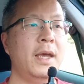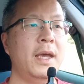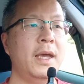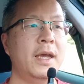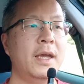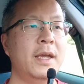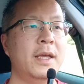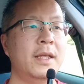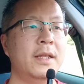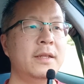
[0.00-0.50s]

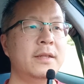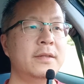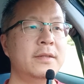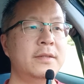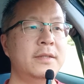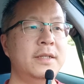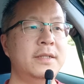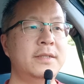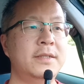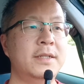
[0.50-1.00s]
And
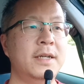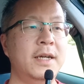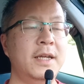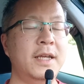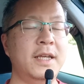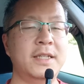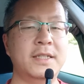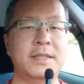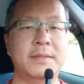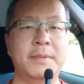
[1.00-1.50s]
this guy
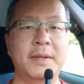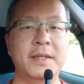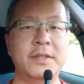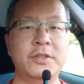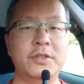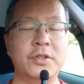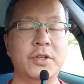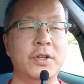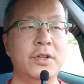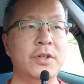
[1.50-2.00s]

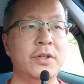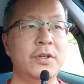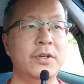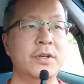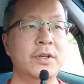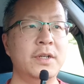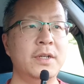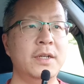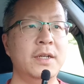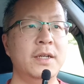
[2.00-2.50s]
explained to
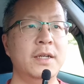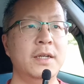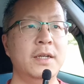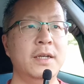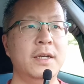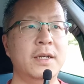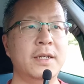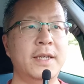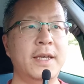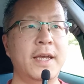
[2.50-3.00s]
her
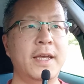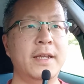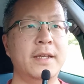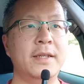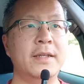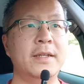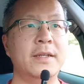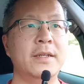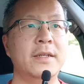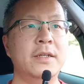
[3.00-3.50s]

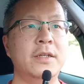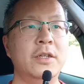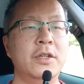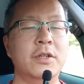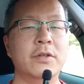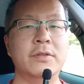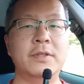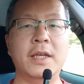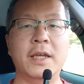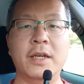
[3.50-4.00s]
again,
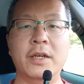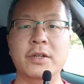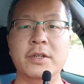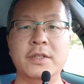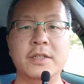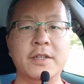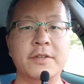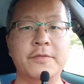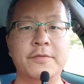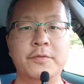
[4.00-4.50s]
they're going
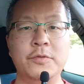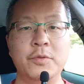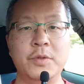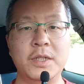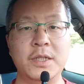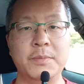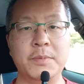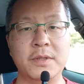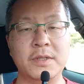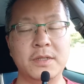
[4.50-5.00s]
to take full
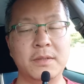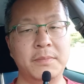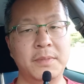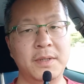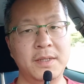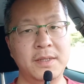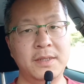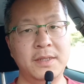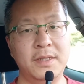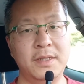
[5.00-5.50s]

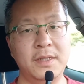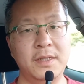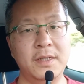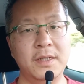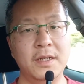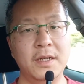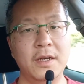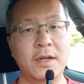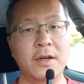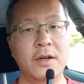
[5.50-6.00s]
responsibility
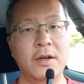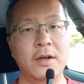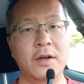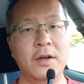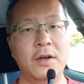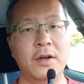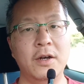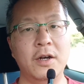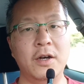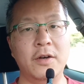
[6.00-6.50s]

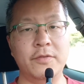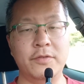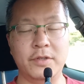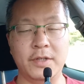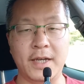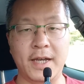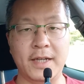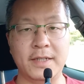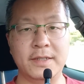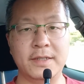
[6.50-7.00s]
of
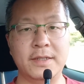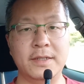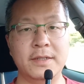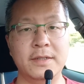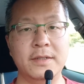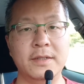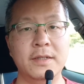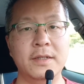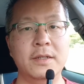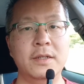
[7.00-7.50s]
the
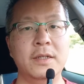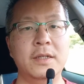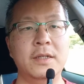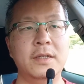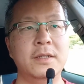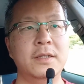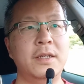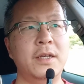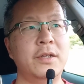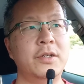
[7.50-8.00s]
accident.
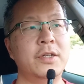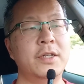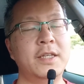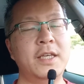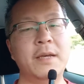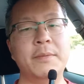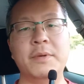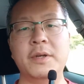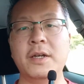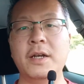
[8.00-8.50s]
They're going
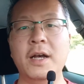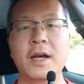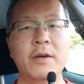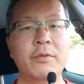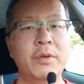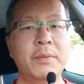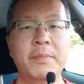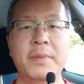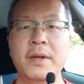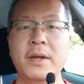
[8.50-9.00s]
to get my car
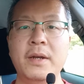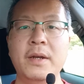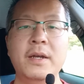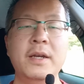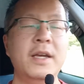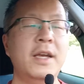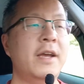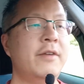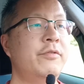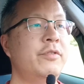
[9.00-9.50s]

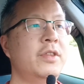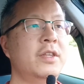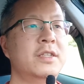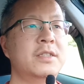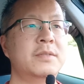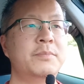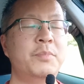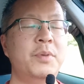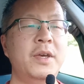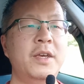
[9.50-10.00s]
repaired,
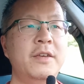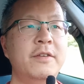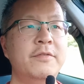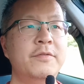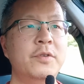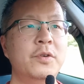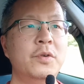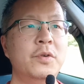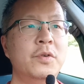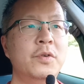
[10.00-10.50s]
everything's paid
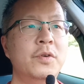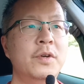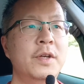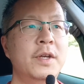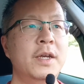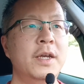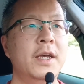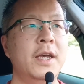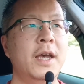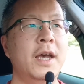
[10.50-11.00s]
for.
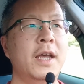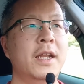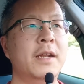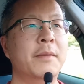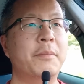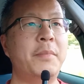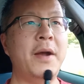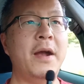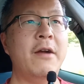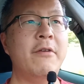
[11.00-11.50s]
And
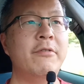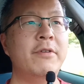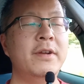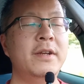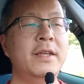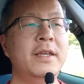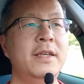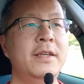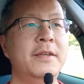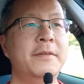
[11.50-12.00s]

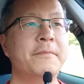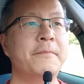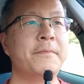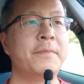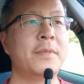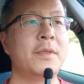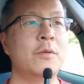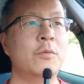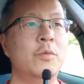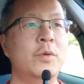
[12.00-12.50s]
apparently,
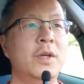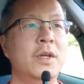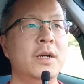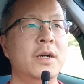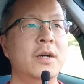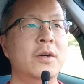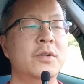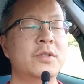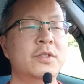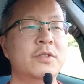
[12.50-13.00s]
we
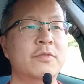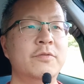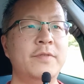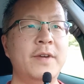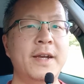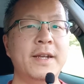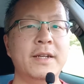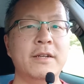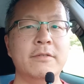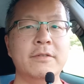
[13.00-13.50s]
also
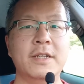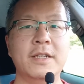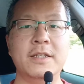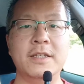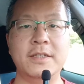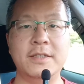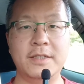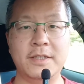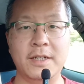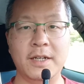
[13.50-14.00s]
found out that
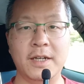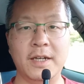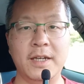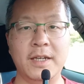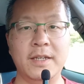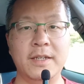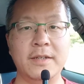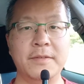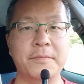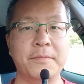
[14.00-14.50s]
this
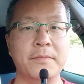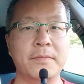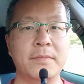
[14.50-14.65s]
guy